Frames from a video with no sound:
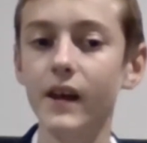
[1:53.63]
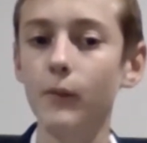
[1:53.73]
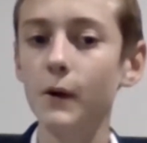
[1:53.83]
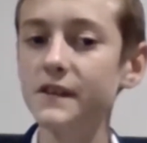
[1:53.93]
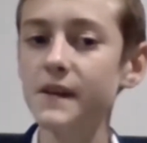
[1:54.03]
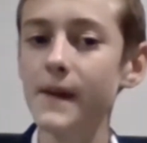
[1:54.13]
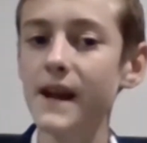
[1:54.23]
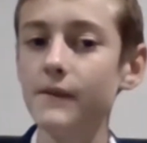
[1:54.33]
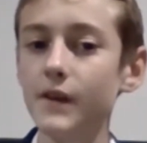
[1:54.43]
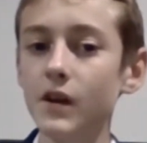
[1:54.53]
What does it
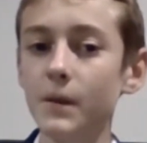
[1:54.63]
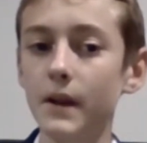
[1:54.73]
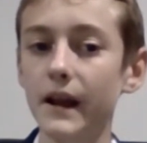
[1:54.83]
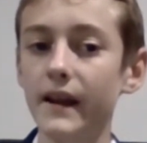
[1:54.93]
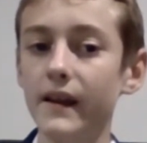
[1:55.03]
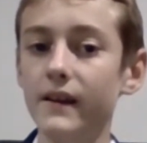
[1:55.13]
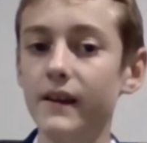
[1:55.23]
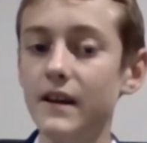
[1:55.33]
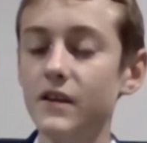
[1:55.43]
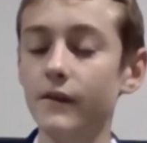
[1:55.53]
mean for yeah. you to play
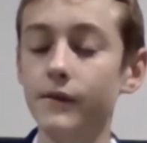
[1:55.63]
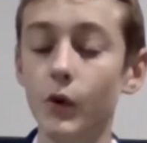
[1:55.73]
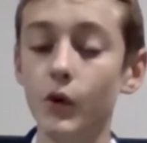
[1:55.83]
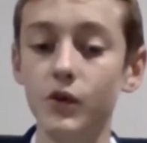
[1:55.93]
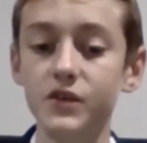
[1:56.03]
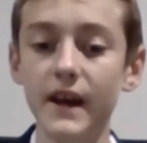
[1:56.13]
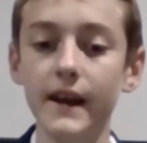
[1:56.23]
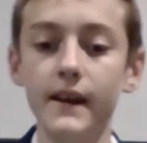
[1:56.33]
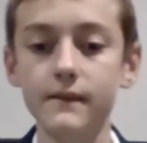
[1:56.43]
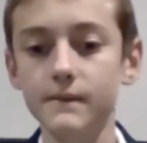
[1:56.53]
in for your
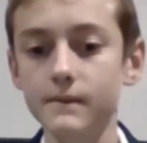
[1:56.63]
state?